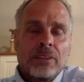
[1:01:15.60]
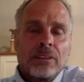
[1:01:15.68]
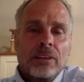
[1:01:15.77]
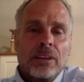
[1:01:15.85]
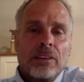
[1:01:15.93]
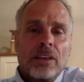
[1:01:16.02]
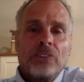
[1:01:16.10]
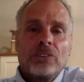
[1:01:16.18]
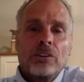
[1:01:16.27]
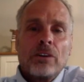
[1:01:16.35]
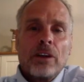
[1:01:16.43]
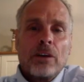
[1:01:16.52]
That, that's a
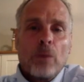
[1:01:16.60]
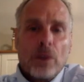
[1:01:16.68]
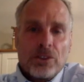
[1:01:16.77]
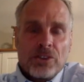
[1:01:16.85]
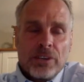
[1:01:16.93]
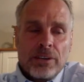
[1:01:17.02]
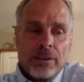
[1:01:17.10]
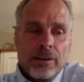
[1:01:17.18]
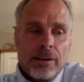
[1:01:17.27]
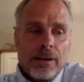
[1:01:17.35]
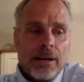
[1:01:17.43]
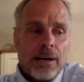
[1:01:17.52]
great question.
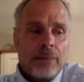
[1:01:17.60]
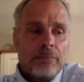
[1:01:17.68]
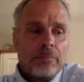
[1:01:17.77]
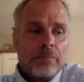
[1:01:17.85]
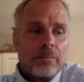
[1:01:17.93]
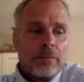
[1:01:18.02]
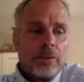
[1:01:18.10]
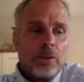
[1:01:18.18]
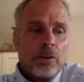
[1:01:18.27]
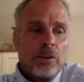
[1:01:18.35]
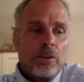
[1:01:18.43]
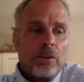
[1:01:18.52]
Um, you,
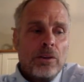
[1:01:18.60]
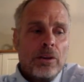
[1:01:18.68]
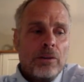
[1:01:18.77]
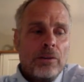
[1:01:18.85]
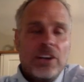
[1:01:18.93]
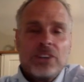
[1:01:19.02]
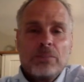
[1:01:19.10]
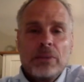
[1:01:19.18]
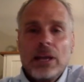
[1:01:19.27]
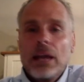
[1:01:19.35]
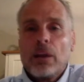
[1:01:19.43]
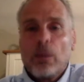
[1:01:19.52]
you can reach
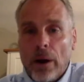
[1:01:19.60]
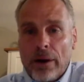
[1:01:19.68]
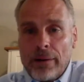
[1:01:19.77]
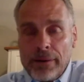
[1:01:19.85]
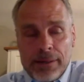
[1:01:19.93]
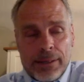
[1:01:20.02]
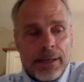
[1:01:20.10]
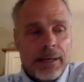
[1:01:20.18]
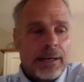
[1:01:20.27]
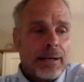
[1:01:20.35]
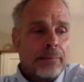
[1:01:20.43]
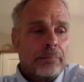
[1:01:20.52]
me anywhere.
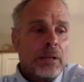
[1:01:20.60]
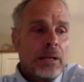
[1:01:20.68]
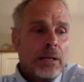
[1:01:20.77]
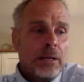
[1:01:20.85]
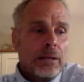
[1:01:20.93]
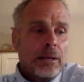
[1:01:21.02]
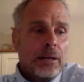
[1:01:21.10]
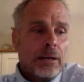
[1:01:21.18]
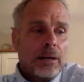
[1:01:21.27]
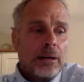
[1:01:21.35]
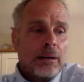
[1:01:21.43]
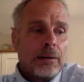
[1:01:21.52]
Um,
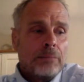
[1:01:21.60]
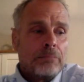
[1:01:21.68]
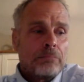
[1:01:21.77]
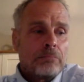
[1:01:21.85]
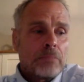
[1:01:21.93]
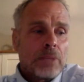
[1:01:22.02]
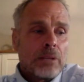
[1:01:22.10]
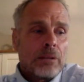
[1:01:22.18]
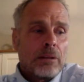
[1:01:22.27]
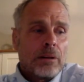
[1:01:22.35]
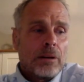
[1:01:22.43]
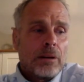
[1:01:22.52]
um,
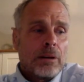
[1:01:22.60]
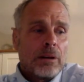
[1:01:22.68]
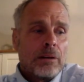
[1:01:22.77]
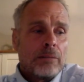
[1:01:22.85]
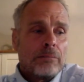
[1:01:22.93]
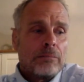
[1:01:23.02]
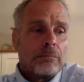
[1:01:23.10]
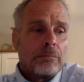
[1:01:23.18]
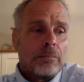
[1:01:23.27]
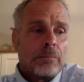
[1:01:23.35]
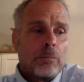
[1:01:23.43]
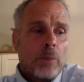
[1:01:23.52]
uh,
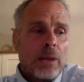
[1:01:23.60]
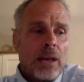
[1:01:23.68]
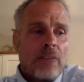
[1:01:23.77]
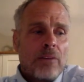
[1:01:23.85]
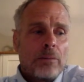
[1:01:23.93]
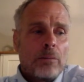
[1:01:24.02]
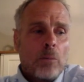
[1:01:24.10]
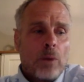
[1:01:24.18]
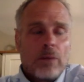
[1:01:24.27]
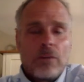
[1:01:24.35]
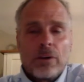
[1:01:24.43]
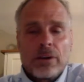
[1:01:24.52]
We have a, one
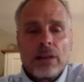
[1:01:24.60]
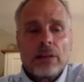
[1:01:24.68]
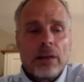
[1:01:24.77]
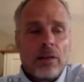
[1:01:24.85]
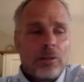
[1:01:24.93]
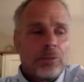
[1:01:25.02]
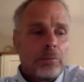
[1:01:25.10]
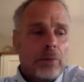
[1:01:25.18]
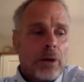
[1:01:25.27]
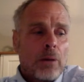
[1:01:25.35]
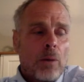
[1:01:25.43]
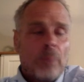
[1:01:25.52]
of our telehealth
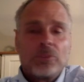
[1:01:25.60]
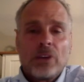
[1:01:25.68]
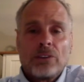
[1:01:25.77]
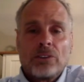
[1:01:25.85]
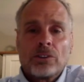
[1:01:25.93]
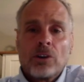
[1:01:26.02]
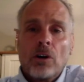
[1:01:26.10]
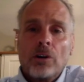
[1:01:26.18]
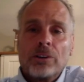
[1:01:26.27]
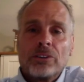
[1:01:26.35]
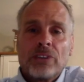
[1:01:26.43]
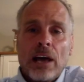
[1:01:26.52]
uh, websites is
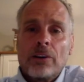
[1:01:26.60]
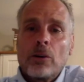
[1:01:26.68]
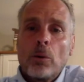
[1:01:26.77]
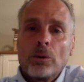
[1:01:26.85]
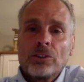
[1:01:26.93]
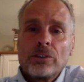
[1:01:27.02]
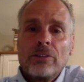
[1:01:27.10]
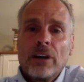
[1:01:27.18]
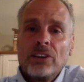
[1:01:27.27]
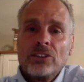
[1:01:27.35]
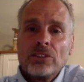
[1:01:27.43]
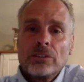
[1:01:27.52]
called sound horse
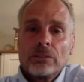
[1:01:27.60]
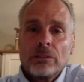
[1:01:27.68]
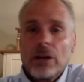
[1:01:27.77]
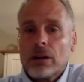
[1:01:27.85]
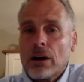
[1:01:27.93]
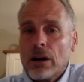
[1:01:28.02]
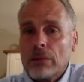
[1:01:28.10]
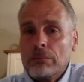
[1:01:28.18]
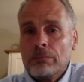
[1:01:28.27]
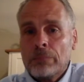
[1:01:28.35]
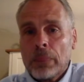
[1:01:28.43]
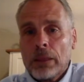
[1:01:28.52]
advice dot
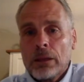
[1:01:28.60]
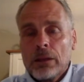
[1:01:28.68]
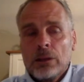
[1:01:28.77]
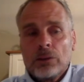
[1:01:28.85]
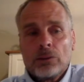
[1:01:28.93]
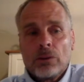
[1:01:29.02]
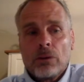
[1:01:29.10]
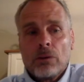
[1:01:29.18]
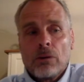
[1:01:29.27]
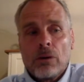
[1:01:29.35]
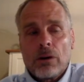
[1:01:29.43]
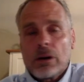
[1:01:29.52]
com.
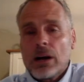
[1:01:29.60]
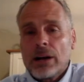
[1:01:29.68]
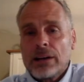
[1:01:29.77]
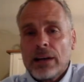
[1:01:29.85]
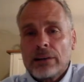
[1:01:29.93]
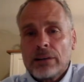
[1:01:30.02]
So our contact